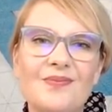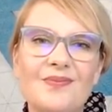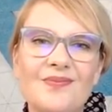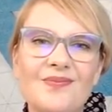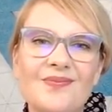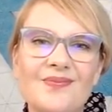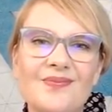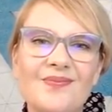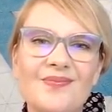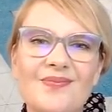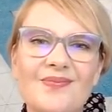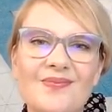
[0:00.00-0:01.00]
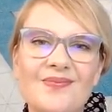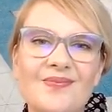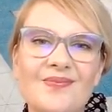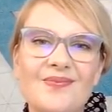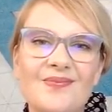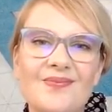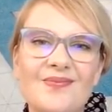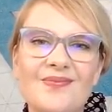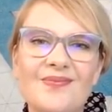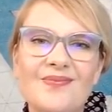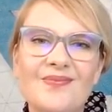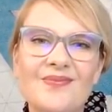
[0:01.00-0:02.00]

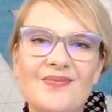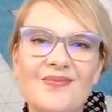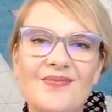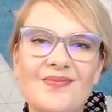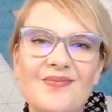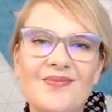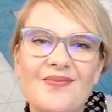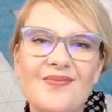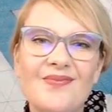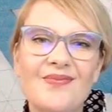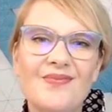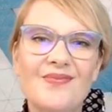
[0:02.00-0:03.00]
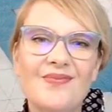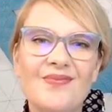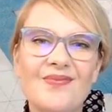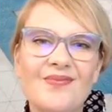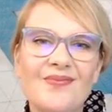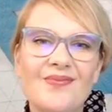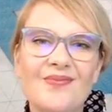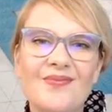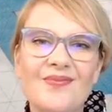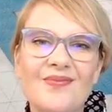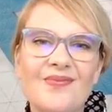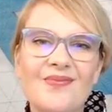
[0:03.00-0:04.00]

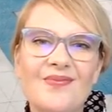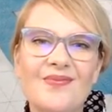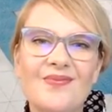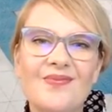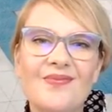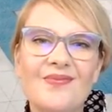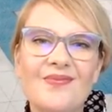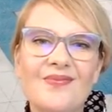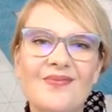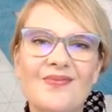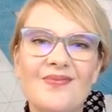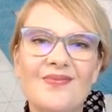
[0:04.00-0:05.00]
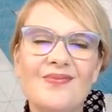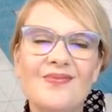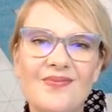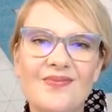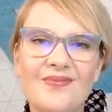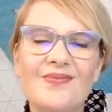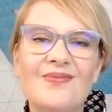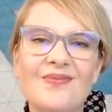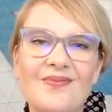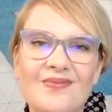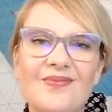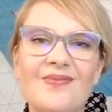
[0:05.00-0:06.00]

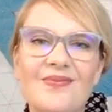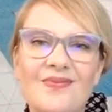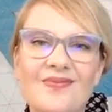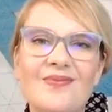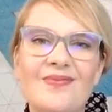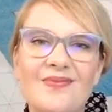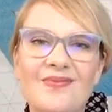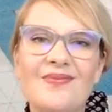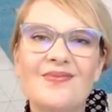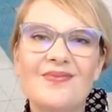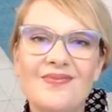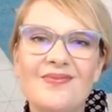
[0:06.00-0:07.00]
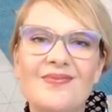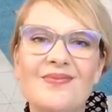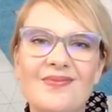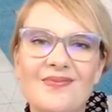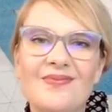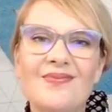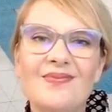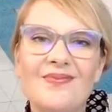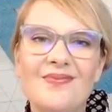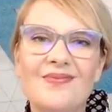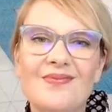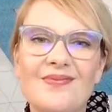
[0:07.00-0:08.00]
[no speech]